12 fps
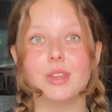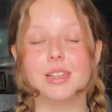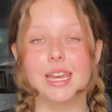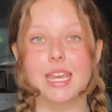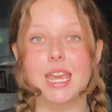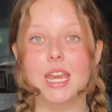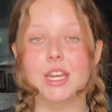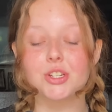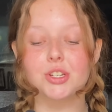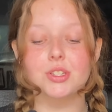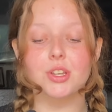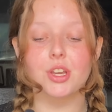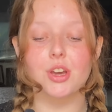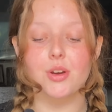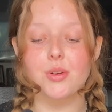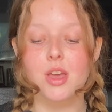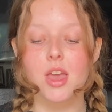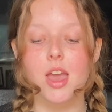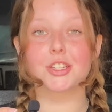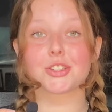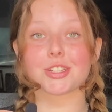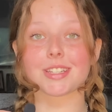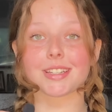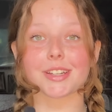like ages ago. It's
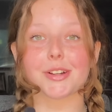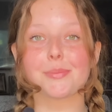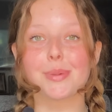just a little